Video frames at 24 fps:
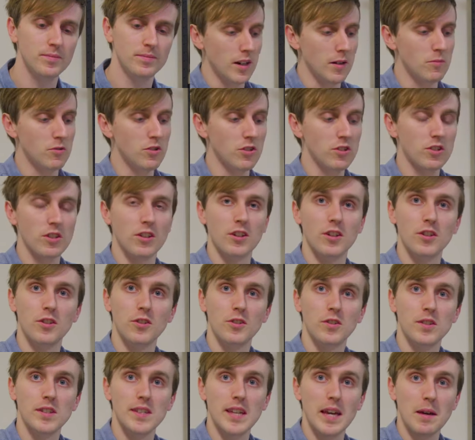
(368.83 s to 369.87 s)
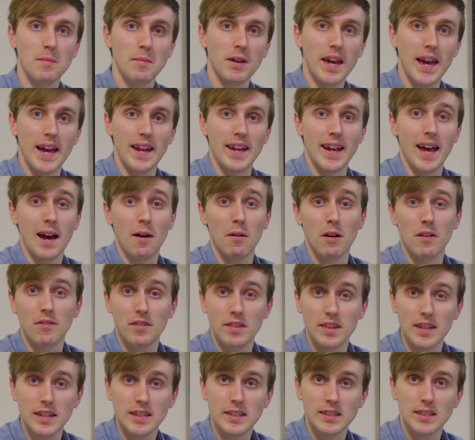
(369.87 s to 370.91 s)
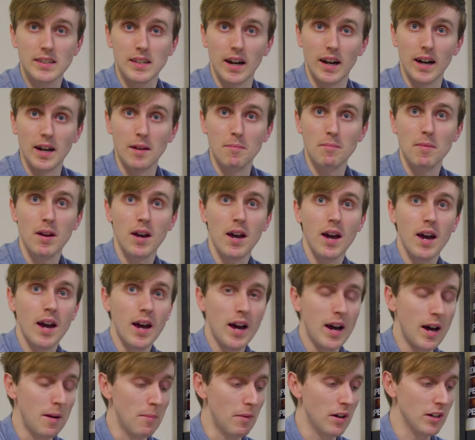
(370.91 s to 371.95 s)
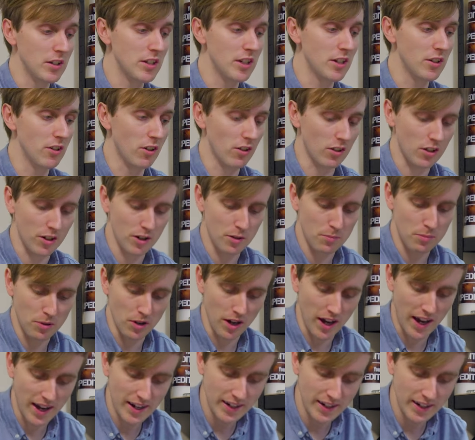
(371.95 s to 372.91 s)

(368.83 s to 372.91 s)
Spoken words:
I'm just going to do same again, however this time I'm actually not going to put